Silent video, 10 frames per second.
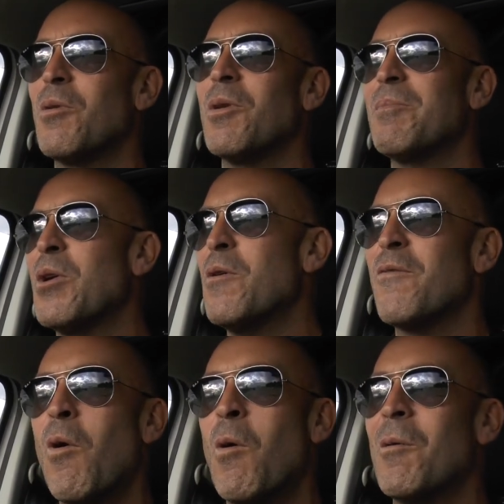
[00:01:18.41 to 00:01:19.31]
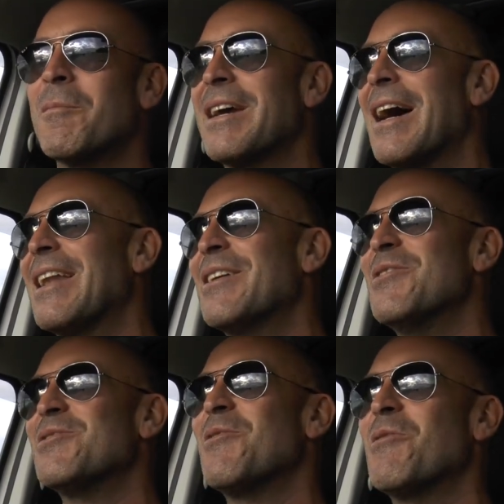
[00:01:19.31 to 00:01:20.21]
all the beautiful autumn colours,